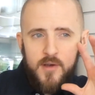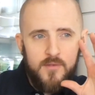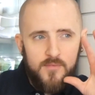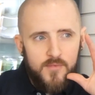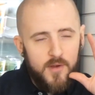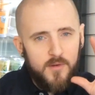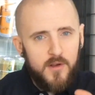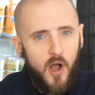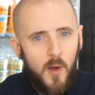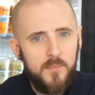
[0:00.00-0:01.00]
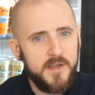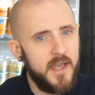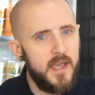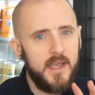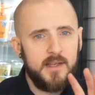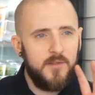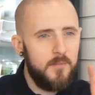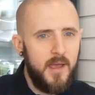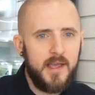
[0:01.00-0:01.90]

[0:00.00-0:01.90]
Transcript: They're complicated,